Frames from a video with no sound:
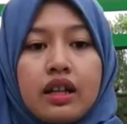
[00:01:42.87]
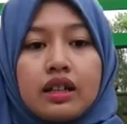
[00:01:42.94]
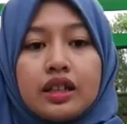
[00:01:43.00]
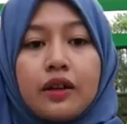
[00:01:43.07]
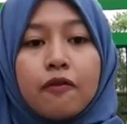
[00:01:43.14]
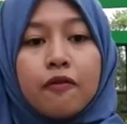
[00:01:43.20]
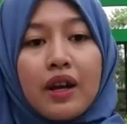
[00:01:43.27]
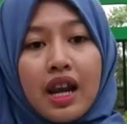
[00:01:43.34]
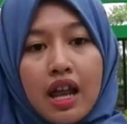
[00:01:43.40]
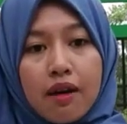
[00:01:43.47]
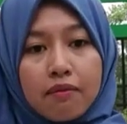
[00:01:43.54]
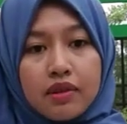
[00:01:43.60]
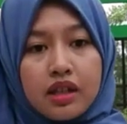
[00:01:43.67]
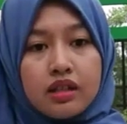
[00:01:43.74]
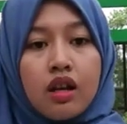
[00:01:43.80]
The
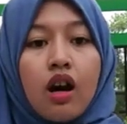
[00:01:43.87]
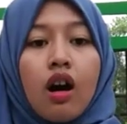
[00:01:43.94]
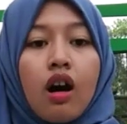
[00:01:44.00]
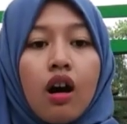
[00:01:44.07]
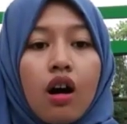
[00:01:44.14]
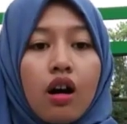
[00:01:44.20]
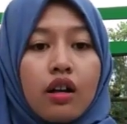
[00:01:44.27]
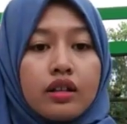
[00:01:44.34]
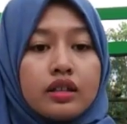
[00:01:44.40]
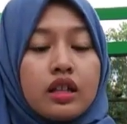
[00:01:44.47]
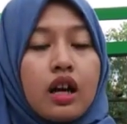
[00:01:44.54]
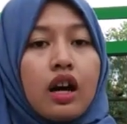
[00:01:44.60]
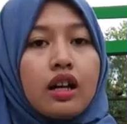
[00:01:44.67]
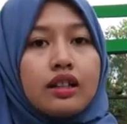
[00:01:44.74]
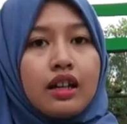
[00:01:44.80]
filament holds
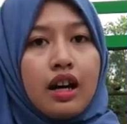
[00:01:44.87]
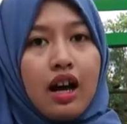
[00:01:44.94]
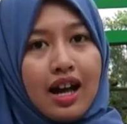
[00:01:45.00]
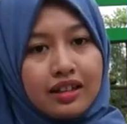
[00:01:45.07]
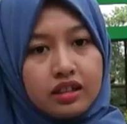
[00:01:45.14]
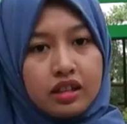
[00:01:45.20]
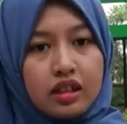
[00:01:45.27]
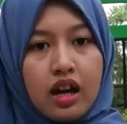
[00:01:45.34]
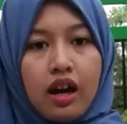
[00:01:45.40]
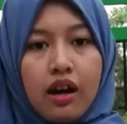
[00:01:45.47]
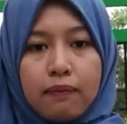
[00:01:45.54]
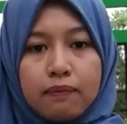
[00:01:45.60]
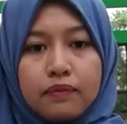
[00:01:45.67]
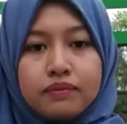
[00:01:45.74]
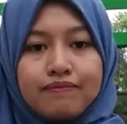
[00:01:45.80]
the anther up.